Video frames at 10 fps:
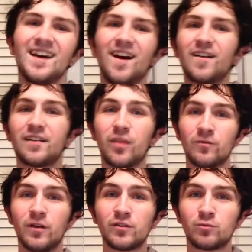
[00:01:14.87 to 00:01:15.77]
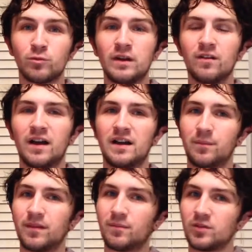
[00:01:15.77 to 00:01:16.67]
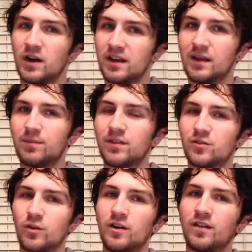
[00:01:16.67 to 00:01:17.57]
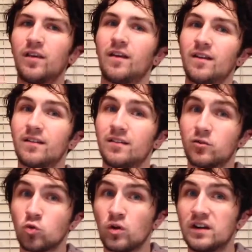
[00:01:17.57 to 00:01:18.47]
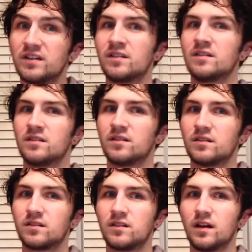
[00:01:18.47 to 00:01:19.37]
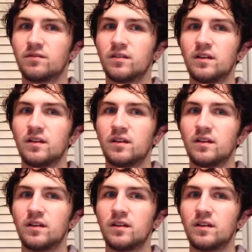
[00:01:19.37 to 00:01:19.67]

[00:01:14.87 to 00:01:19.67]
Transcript: Okay, so the first real item, because I'm trying to keep this short, because like storage and stuff,